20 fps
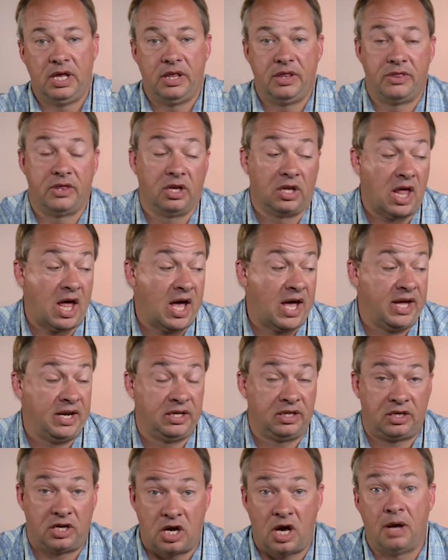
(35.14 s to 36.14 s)
The
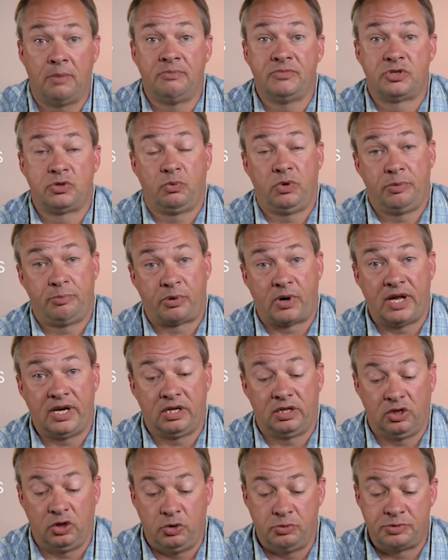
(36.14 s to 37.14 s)
line comes with
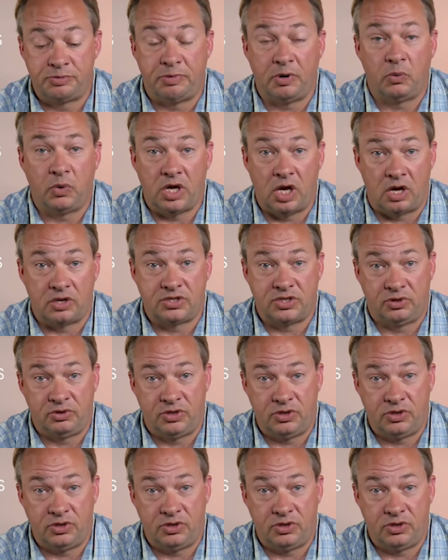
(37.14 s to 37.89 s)
braided loops, but we also